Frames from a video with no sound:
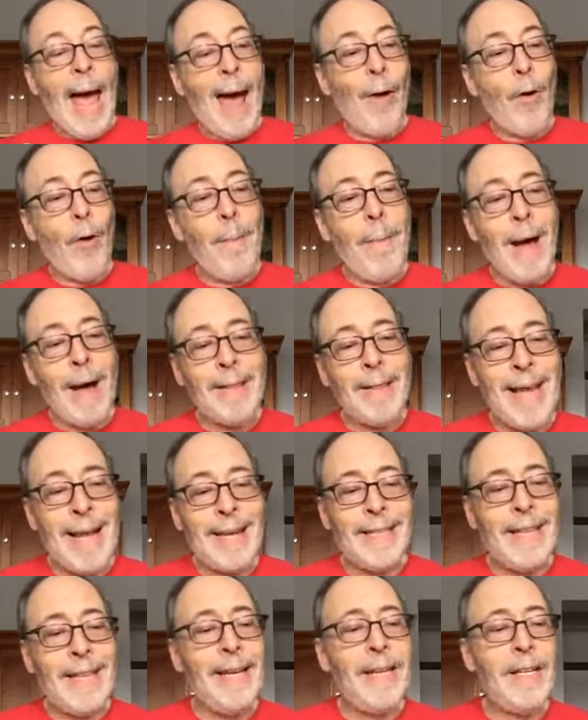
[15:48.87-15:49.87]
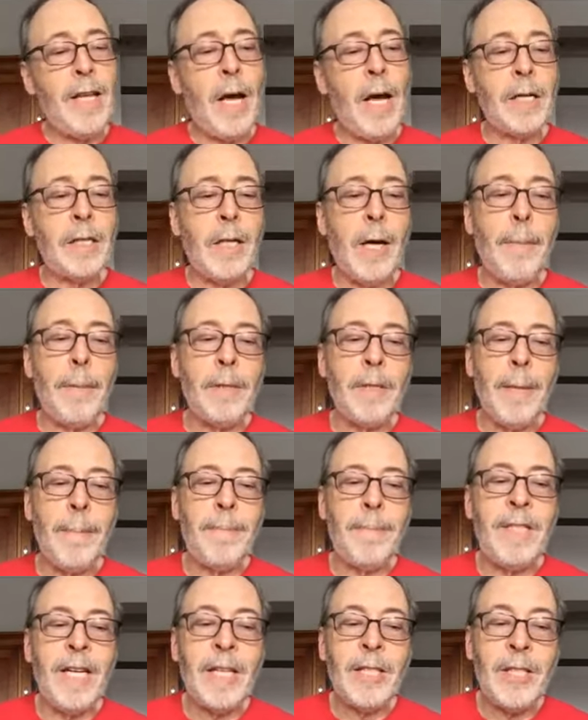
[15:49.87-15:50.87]
How about that ding-dong
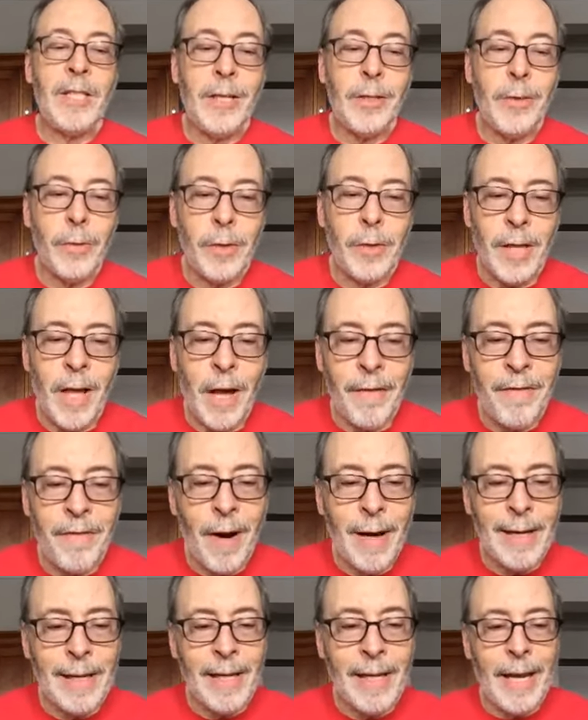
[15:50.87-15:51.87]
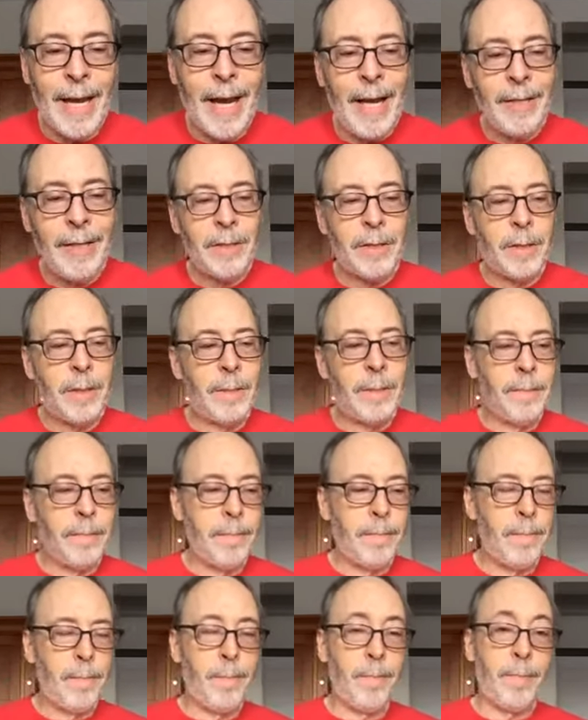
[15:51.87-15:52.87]
double-dip Dixie doodle, I finally asked.
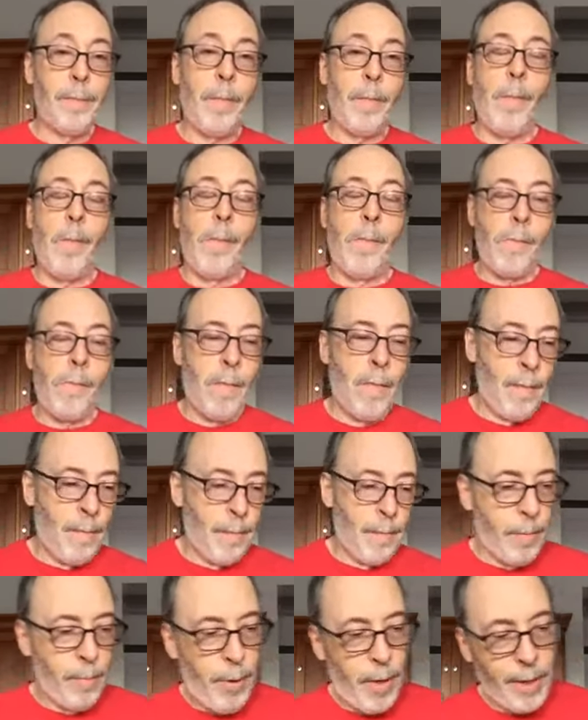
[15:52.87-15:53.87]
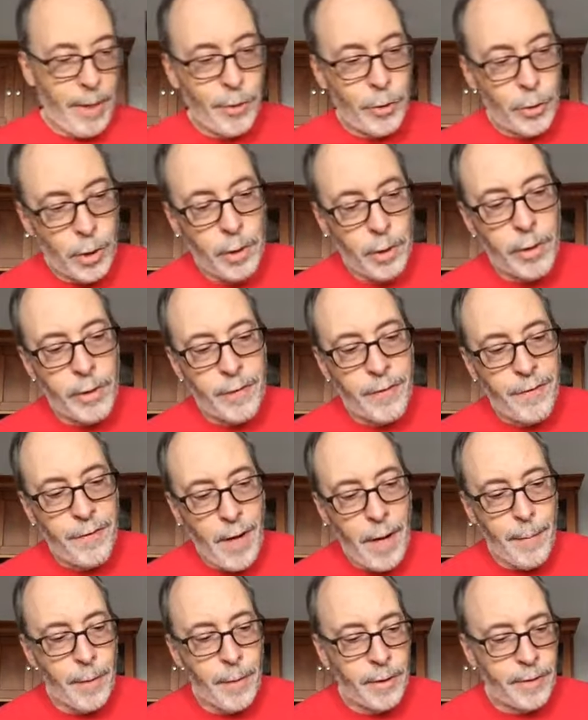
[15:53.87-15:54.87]
Pasteur is
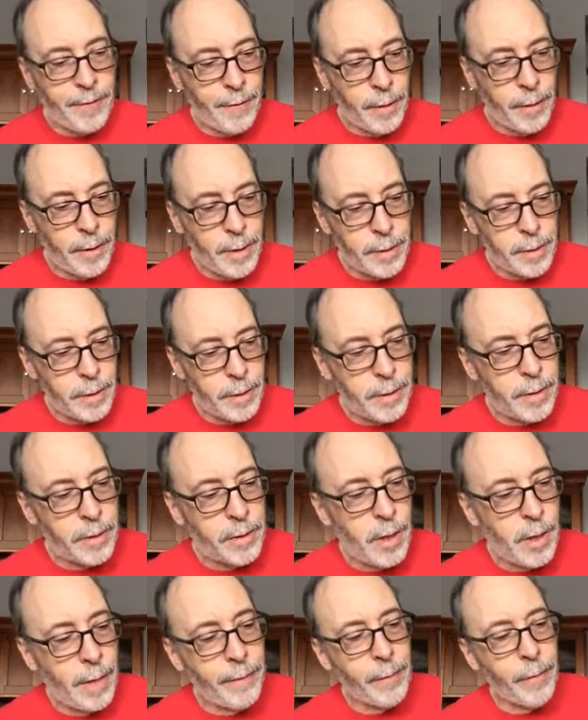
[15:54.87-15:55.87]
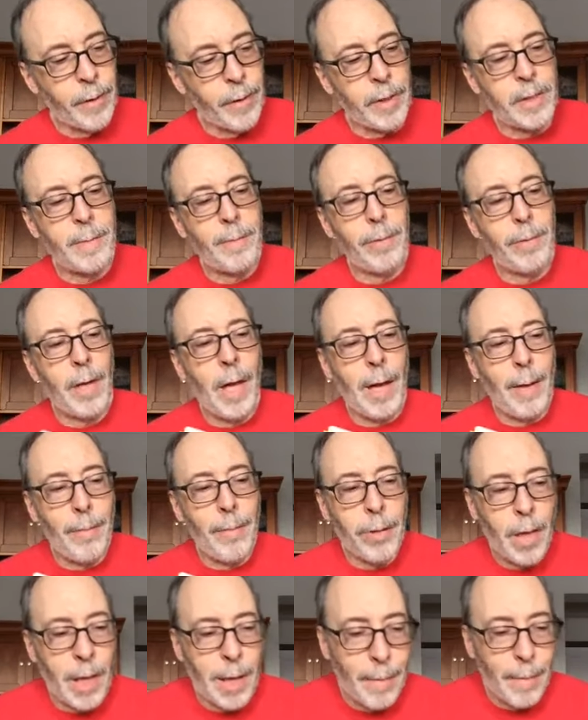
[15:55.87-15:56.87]
famous for his discoveries, blah,
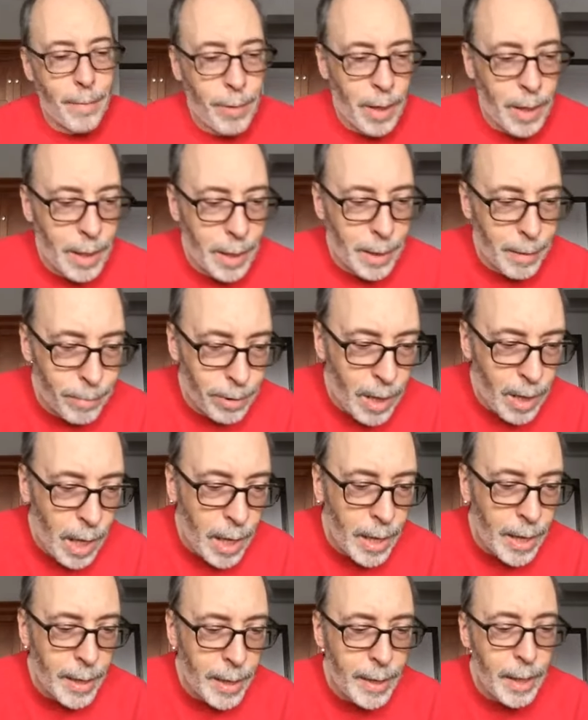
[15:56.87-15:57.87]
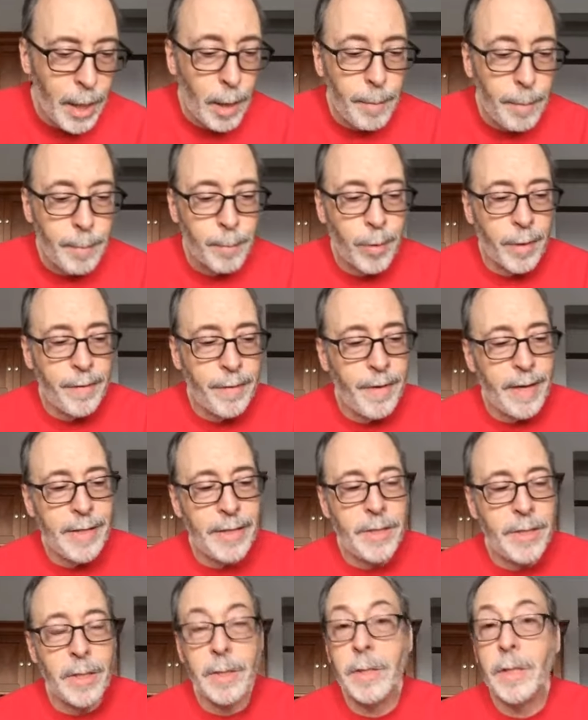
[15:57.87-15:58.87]
blah, blah, blah, help
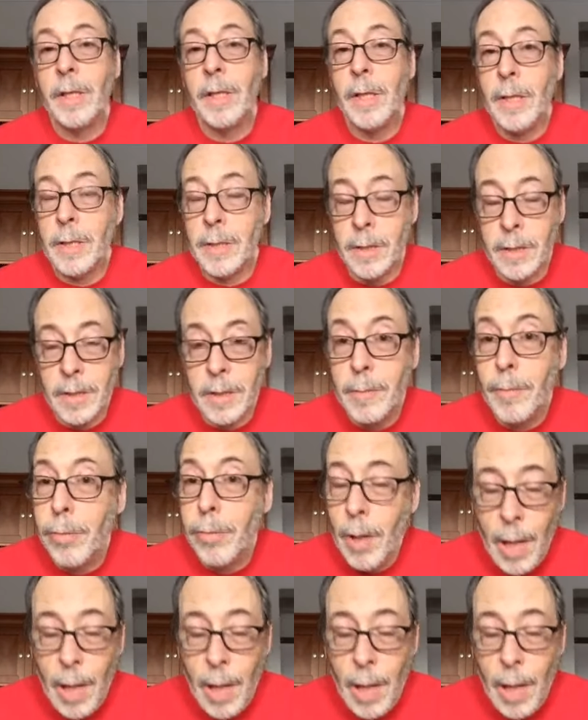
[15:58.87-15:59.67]
prevent diseases,